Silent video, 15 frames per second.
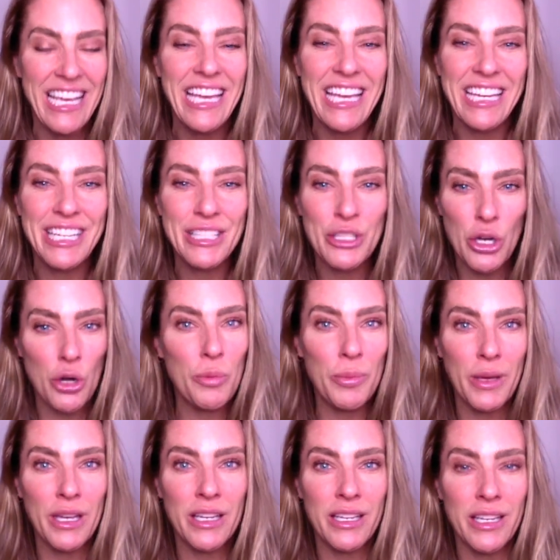It is
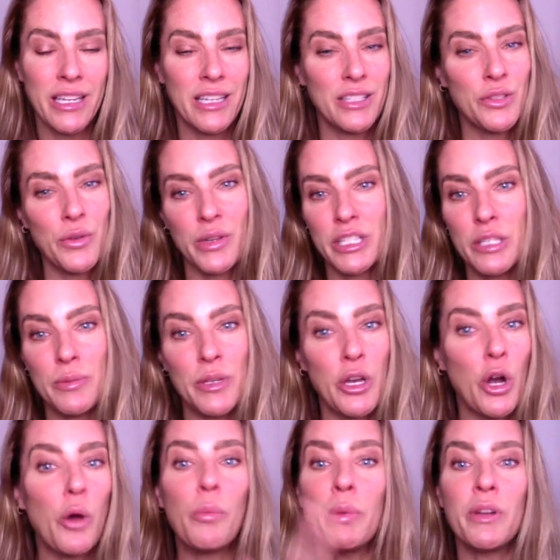open. It is going to be
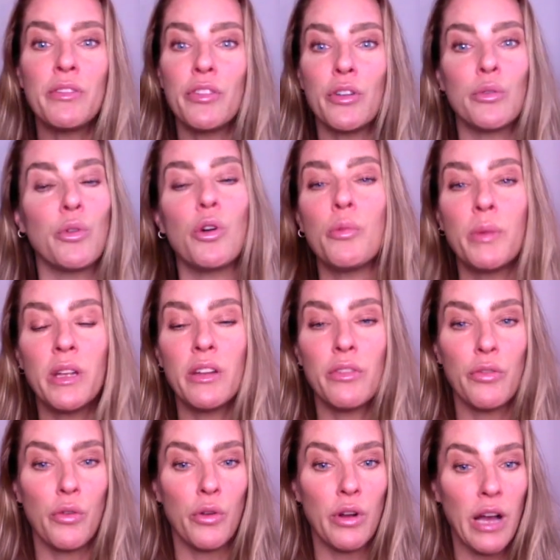open for enrollment
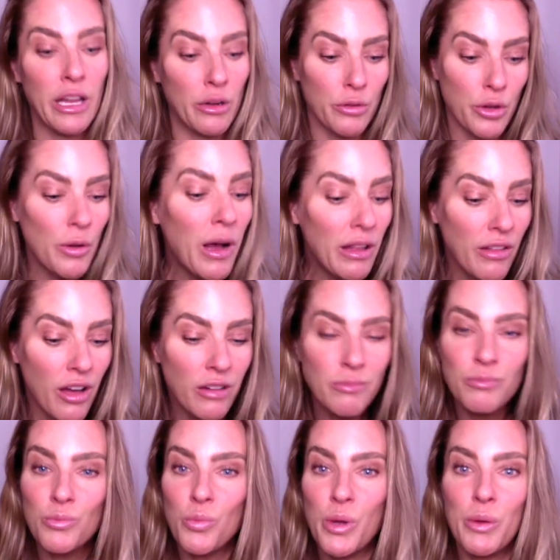for I don't know how long.
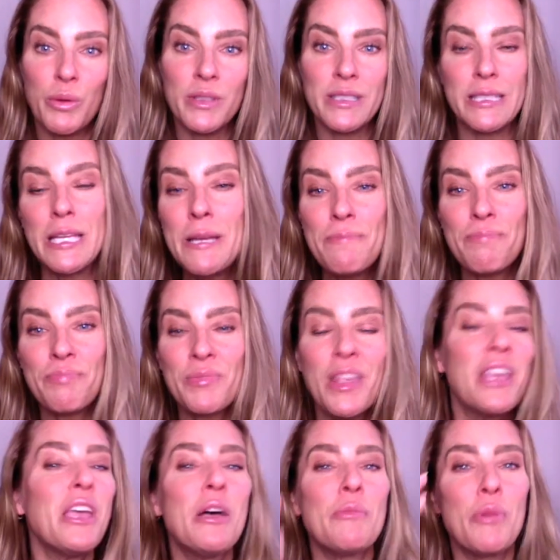We will see.
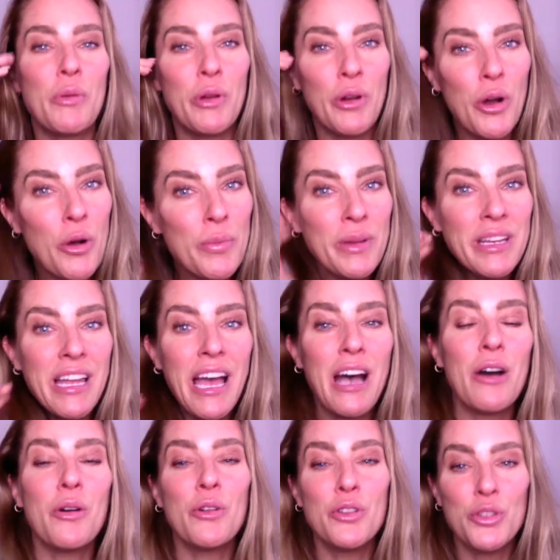But we're open
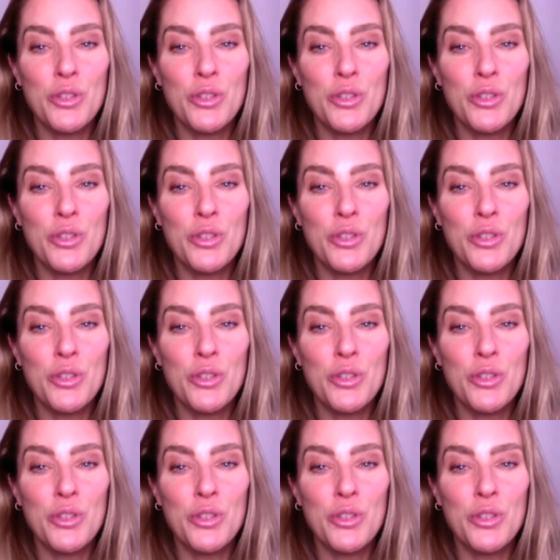now